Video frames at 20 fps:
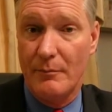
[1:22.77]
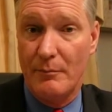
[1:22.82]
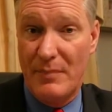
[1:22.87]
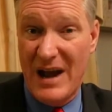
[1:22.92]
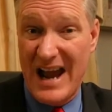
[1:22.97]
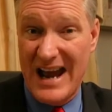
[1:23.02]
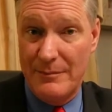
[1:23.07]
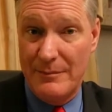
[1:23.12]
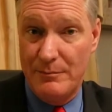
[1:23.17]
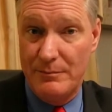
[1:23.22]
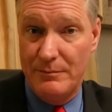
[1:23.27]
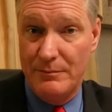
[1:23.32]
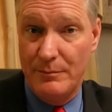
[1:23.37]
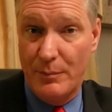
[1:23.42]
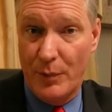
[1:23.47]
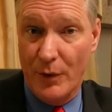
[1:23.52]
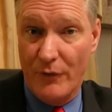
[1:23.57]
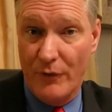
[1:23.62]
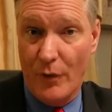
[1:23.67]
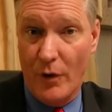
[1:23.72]
bad
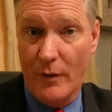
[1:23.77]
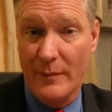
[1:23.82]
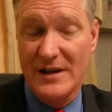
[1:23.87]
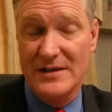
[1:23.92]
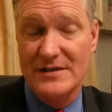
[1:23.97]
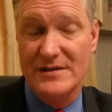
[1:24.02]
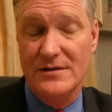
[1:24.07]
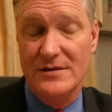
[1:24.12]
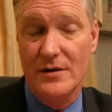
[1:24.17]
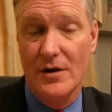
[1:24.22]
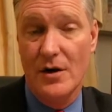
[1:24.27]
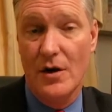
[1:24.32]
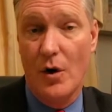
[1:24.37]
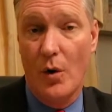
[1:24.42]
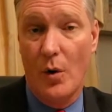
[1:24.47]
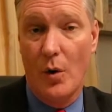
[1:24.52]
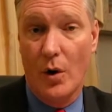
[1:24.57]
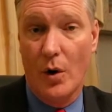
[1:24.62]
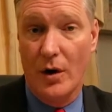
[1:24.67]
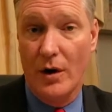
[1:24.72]
performance
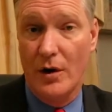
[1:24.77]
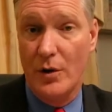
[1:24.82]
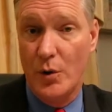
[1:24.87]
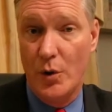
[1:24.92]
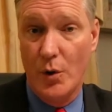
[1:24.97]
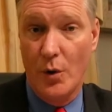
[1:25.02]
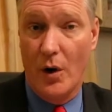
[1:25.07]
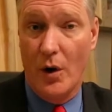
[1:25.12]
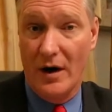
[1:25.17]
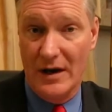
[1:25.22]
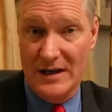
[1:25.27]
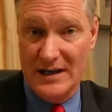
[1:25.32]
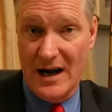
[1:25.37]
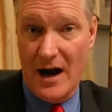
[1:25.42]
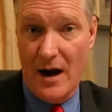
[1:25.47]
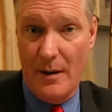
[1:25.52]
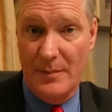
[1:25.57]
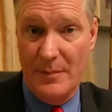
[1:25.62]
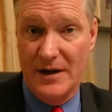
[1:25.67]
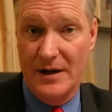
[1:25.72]
or who are
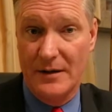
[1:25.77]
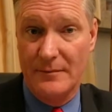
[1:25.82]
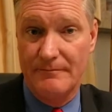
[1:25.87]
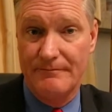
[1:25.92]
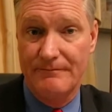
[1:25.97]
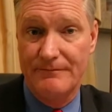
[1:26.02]
incompetent.